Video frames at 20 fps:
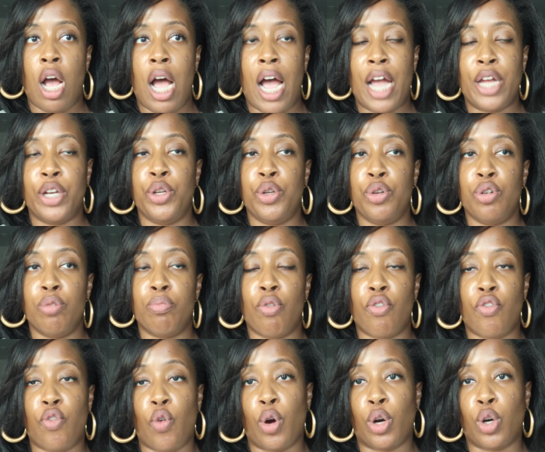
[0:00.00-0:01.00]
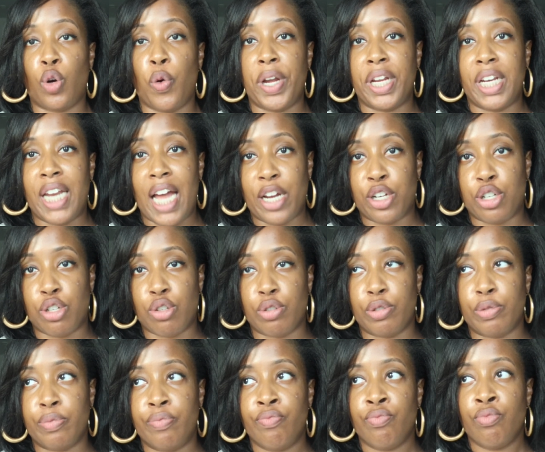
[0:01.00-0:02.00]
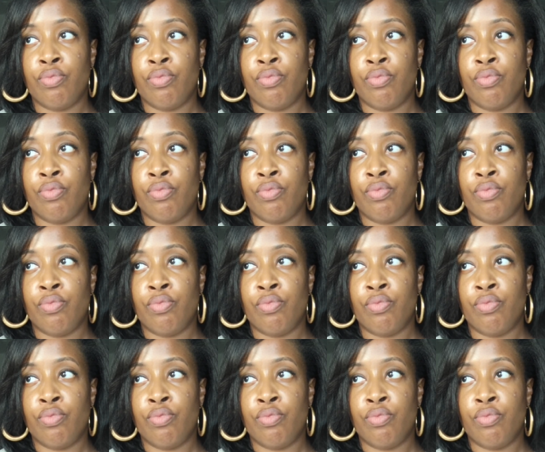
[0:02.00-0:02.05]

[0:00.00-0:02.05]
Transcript: I knew before going natural.